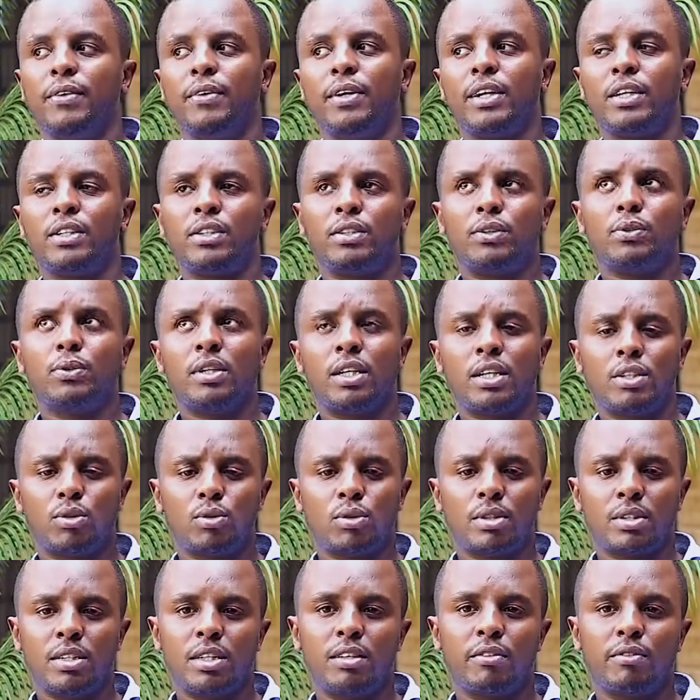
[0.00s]
As soon as
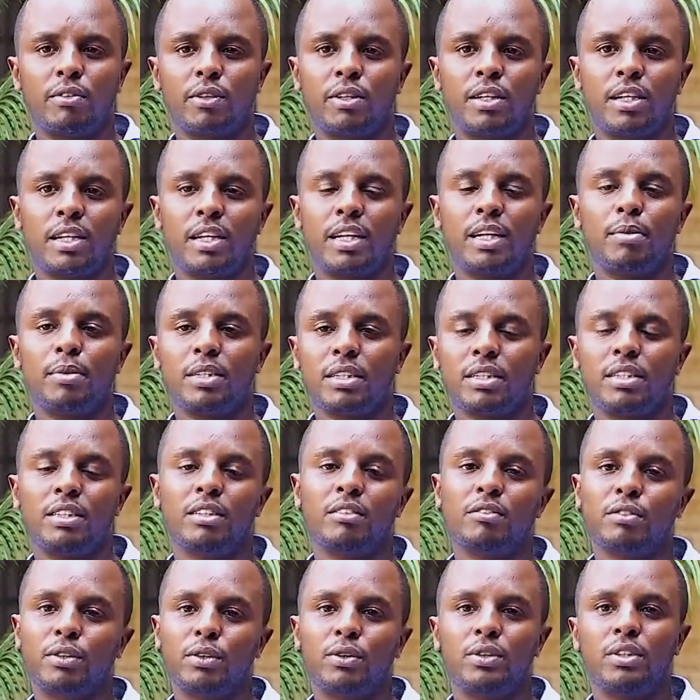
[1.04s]
we save our climate in
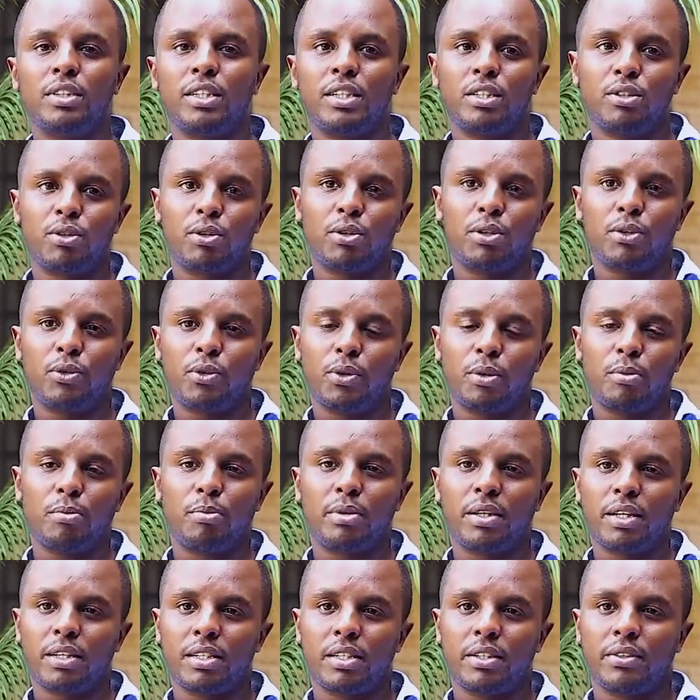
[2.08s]
the future, it's going to
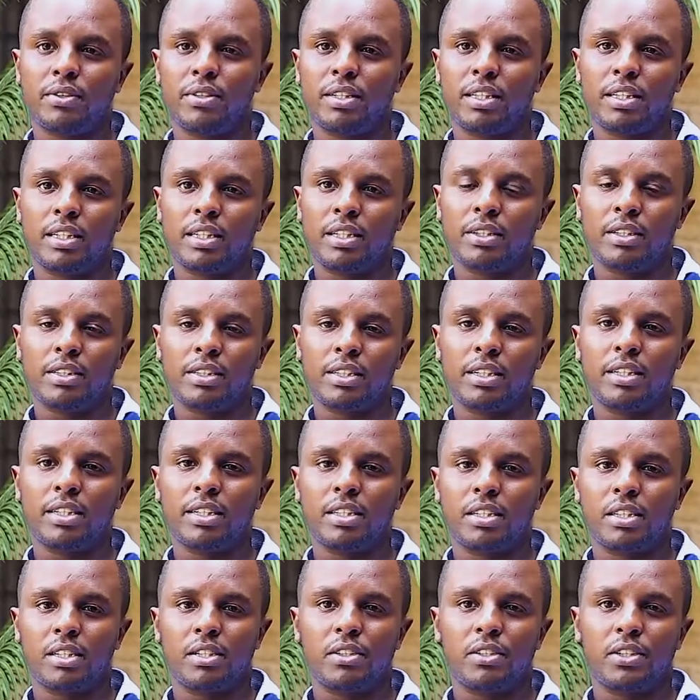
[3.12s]
impact our,
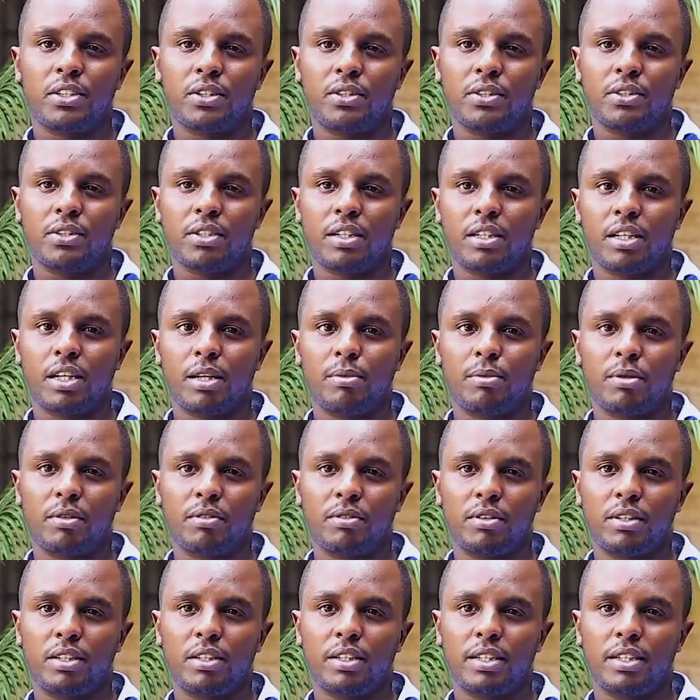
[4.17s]
second generations that come after